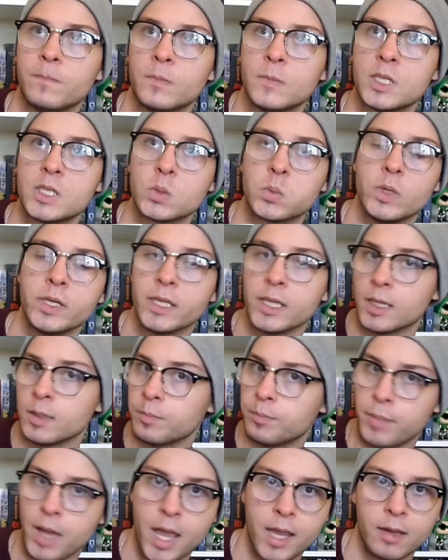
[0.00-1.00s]
swinging
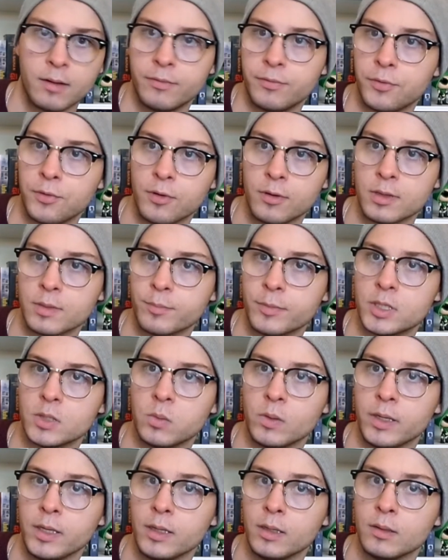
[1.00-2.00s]
back and forth
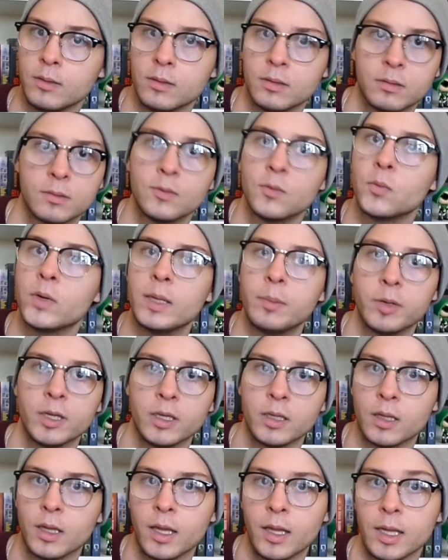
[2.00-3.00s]
between
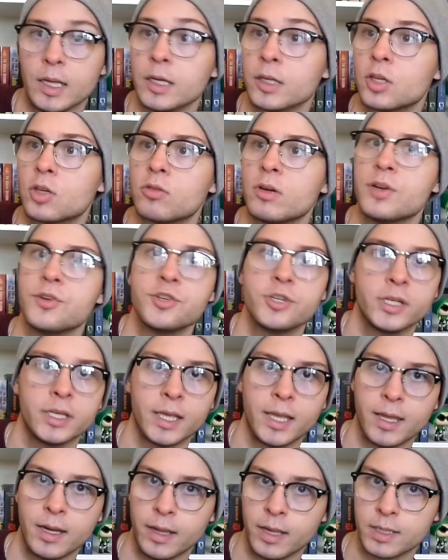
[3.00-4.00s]
weeping and
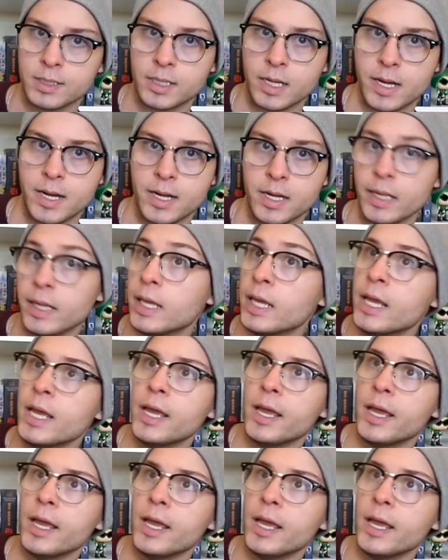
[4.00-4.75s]
cringing and anxiety